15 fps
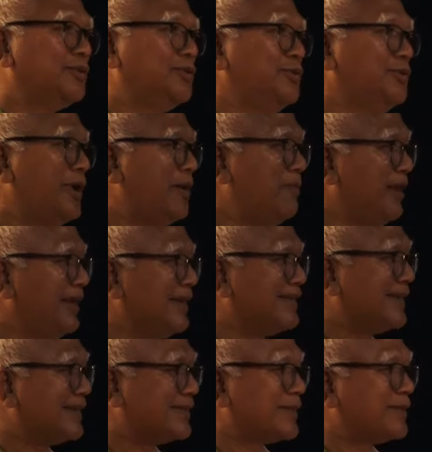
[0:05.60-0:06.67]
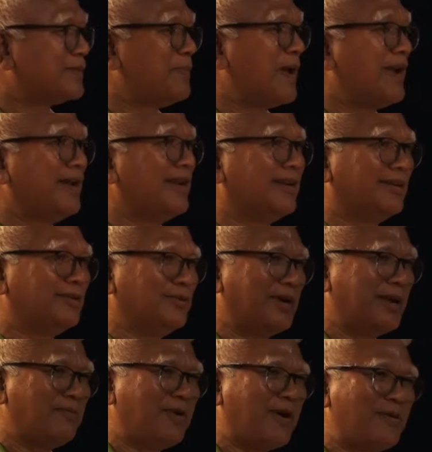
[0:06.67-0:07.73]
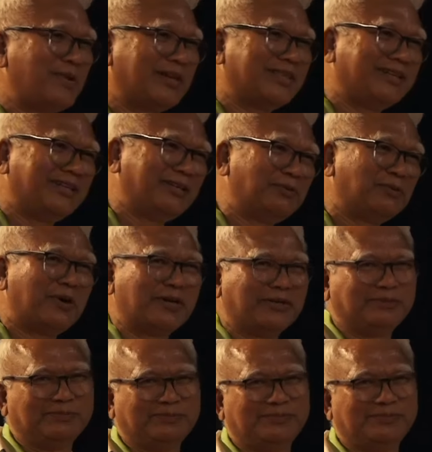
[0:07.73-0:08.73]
two MLAs are suspended, what about the third one?